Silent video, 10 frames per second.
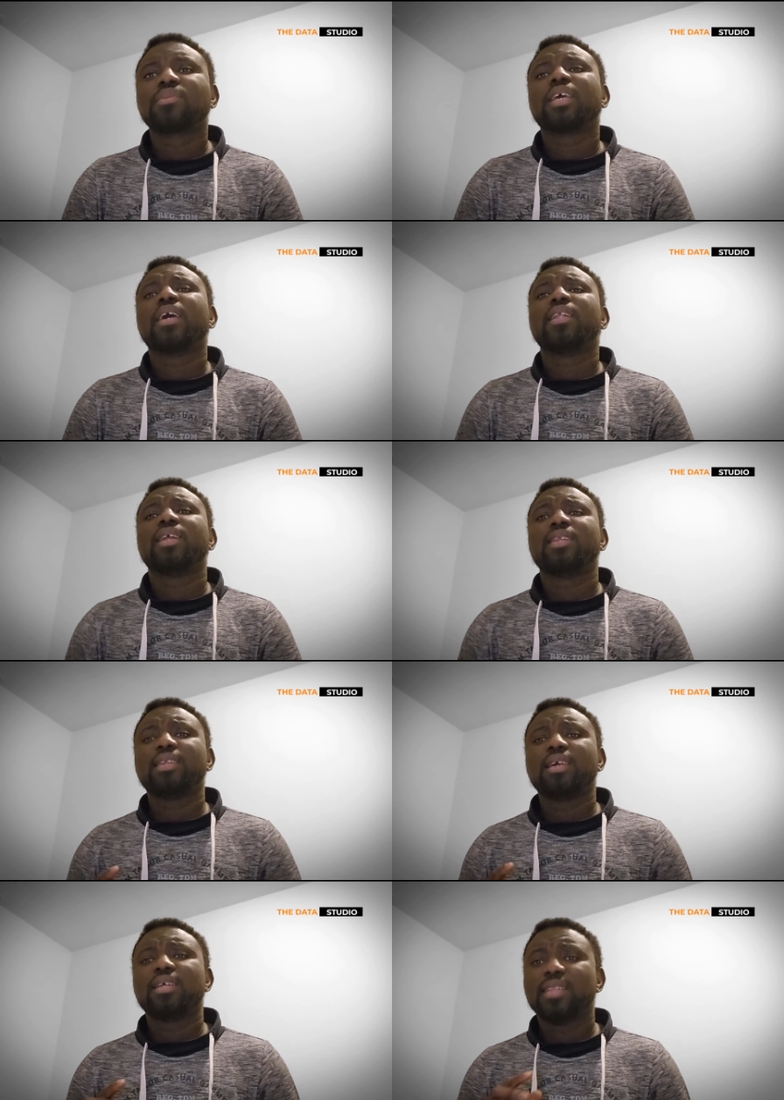And
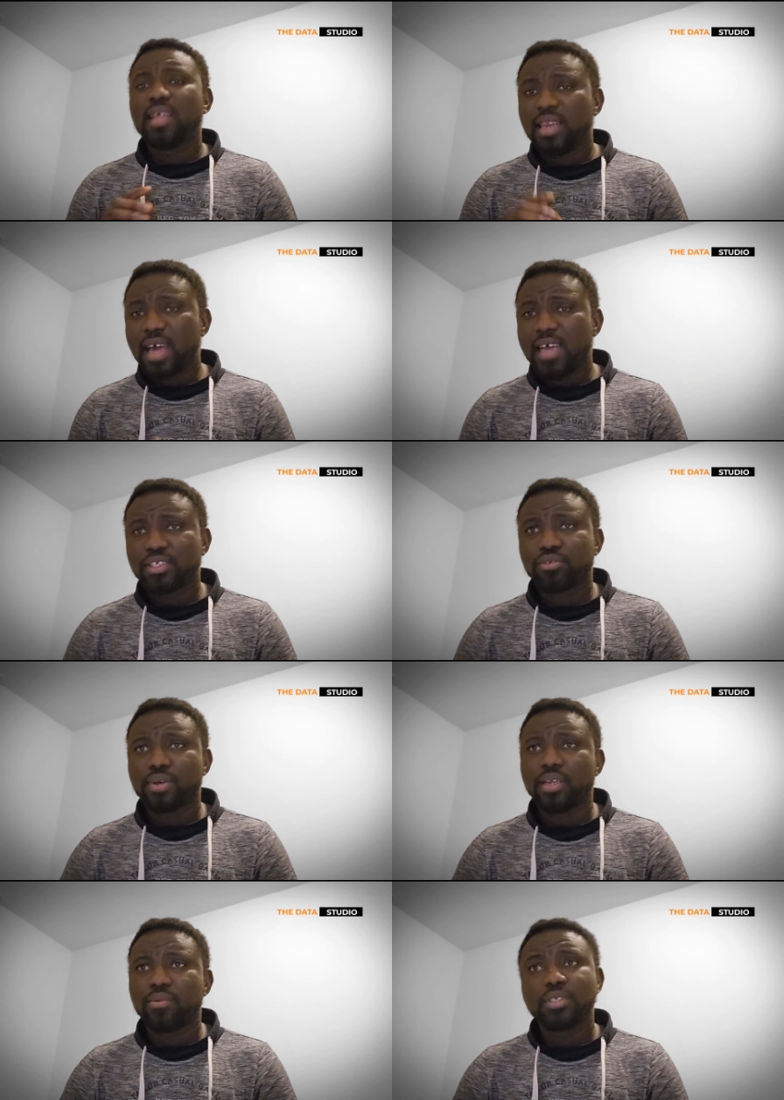then the last
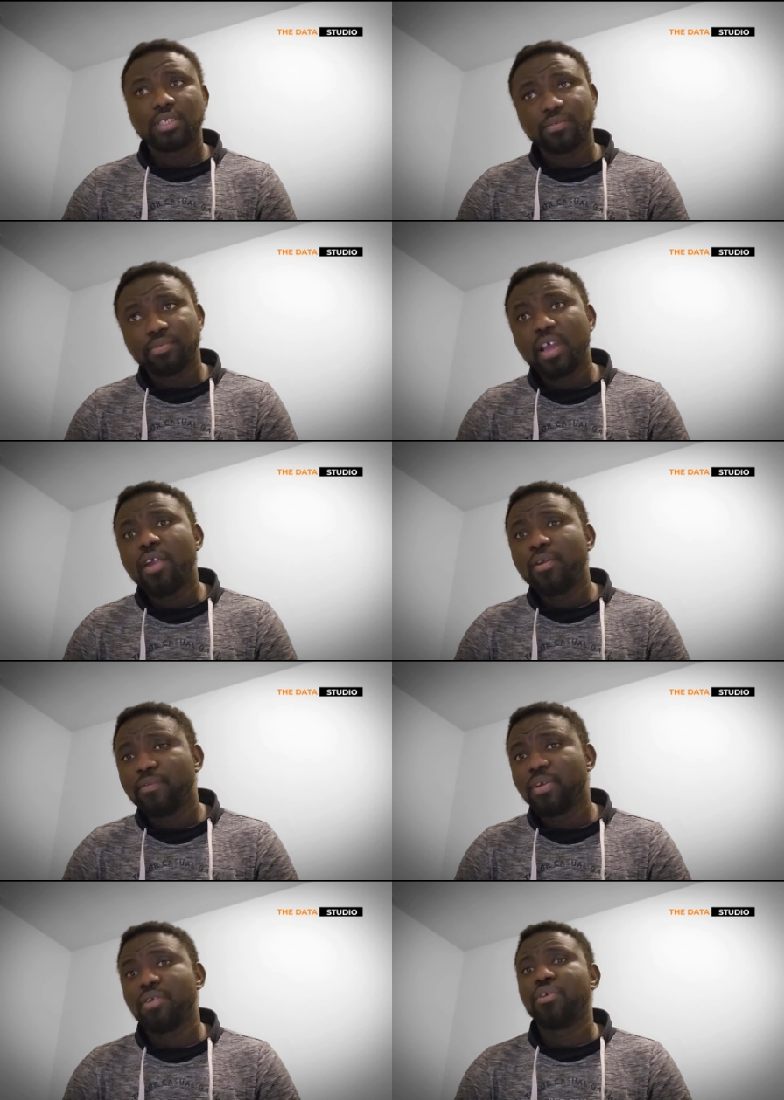one, which is very,
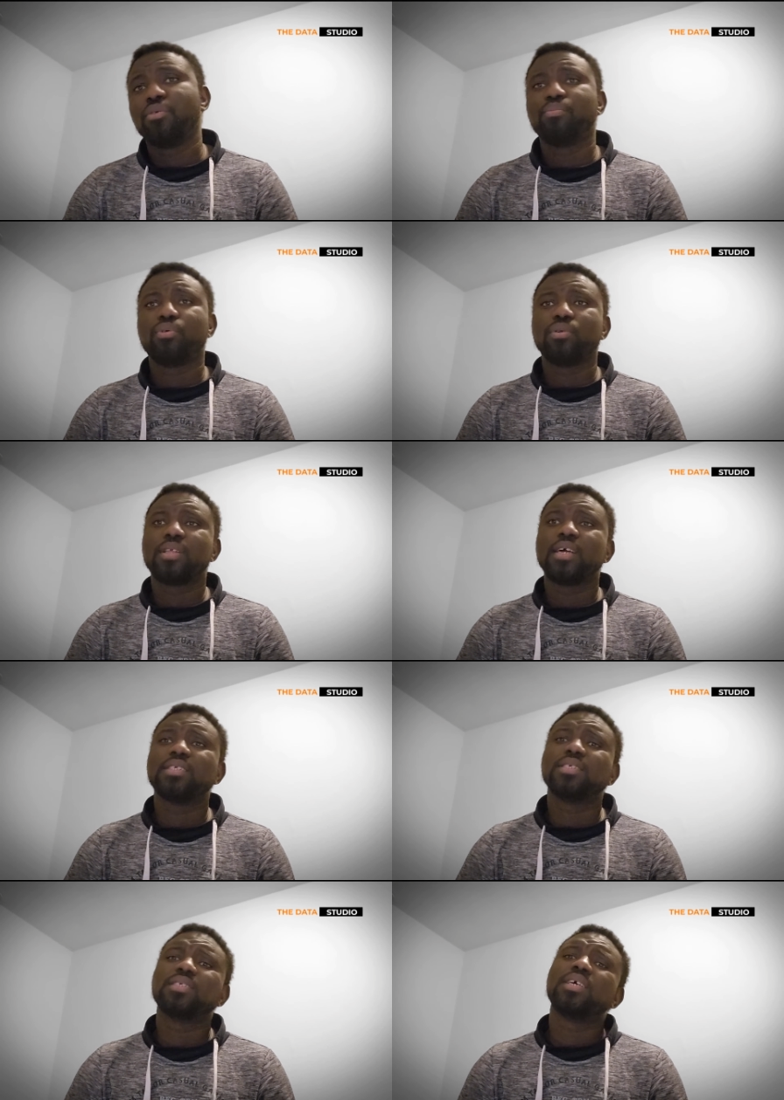very important,
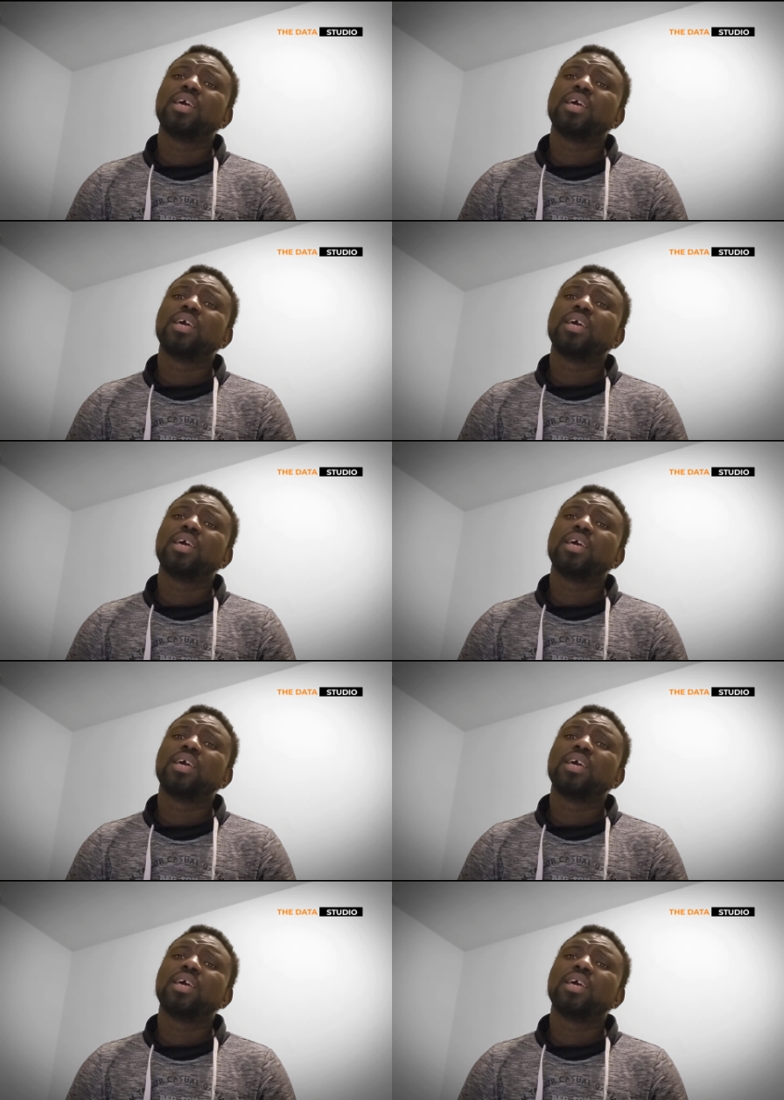is